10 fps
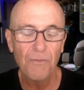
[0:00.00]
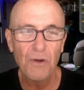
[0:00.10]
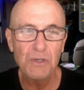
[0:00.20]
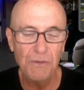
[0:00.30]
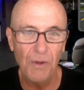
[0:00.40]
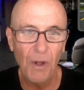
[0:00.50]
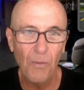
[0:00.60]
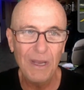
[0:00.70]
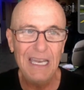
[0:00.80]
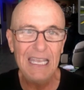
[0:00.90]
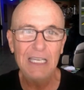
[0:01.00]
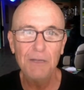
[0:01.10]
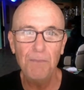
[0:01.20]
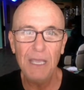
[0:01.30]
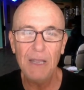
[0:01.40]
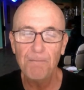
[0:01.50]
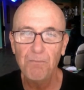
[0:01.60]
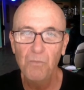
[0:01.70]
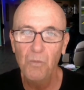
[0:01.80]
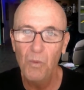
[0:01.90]
first of all, we need to be
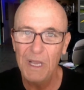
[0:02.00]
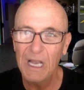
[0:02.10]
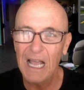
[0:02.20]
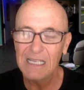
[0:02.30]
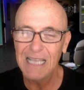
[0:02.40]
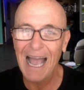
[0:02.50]
realize